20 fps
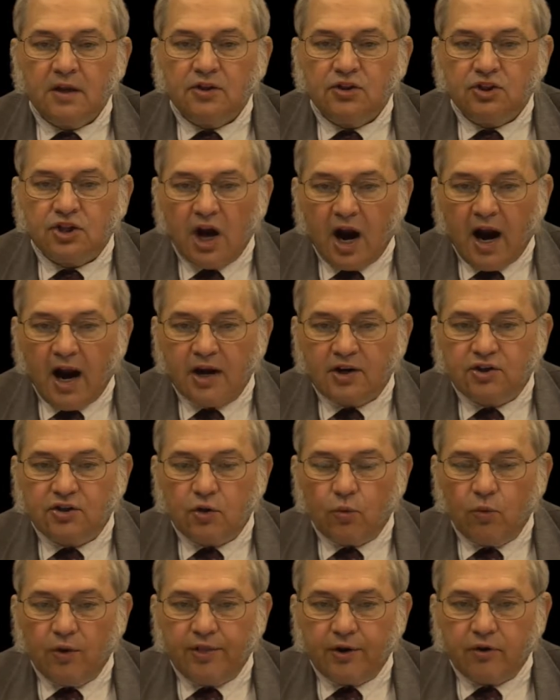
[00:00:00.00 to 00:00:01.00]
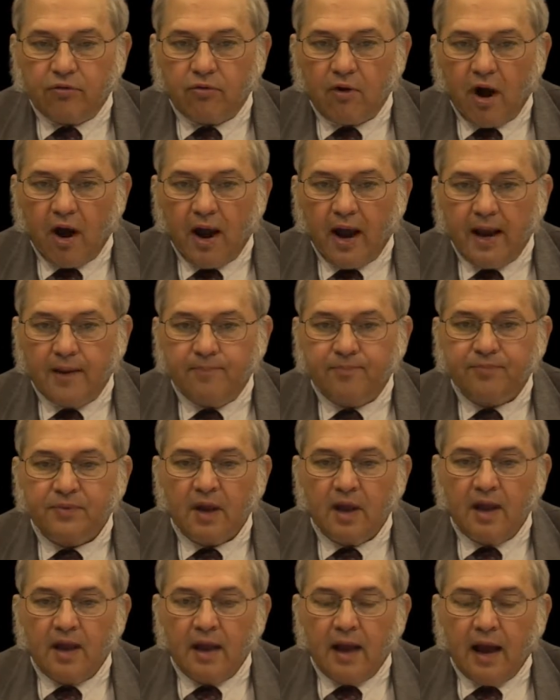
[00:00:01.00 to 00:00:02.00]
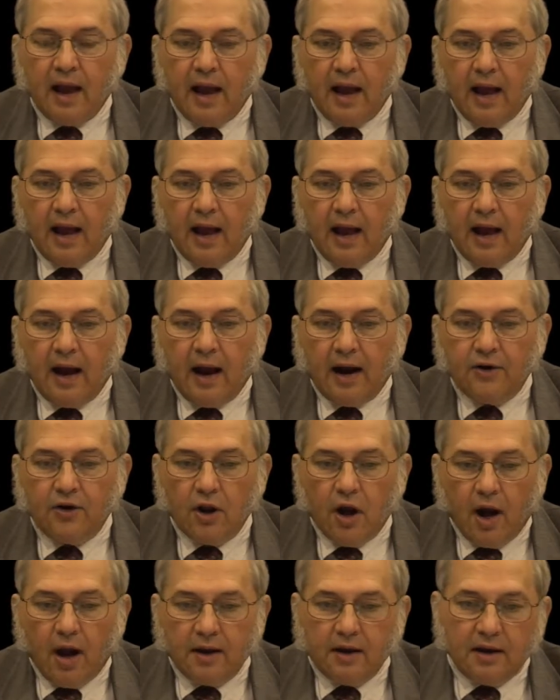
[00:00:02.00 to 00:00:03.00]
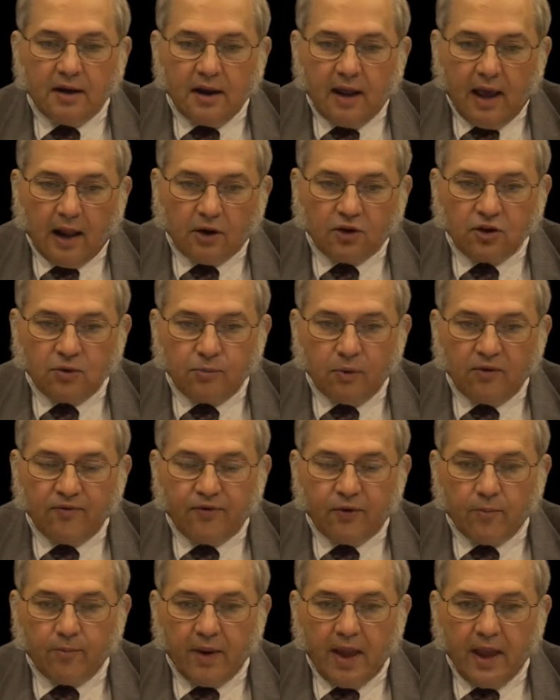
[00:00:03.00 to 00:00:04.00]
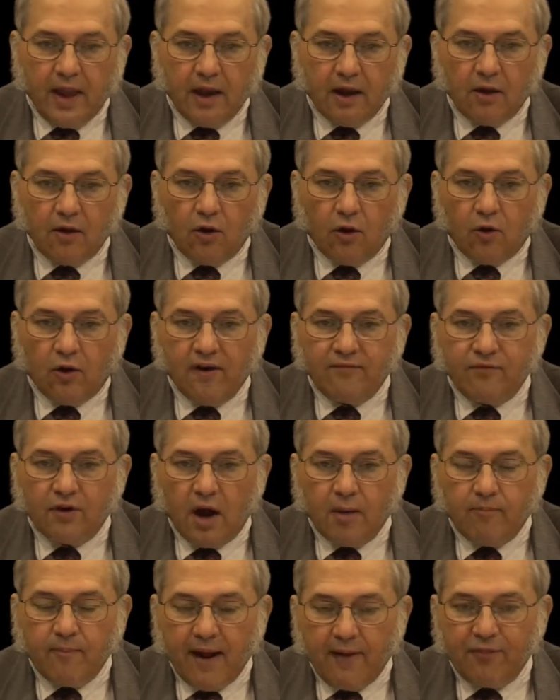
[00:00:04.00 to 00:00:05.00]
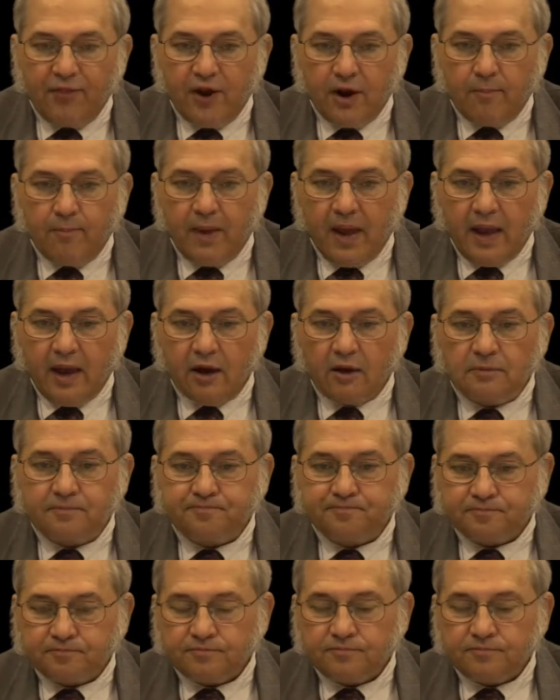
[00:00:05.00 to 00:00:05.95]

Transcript: charged with a crime, are not eligible for bail or have not met their bail,